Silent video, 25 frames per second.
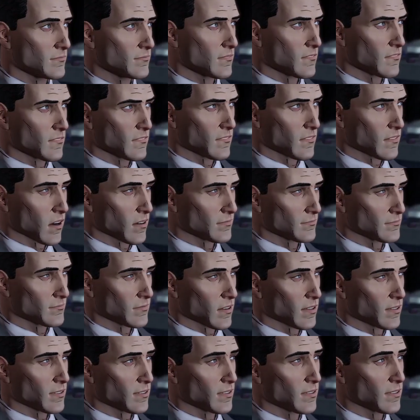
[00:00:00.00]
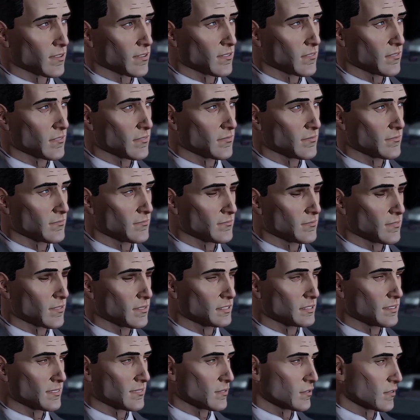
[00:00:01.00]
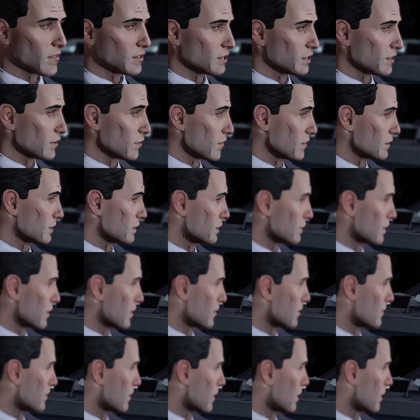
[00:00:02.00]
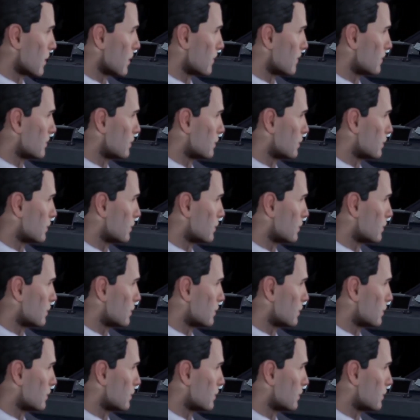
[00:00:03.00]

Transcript: Not all of them. Let's see what she was really after.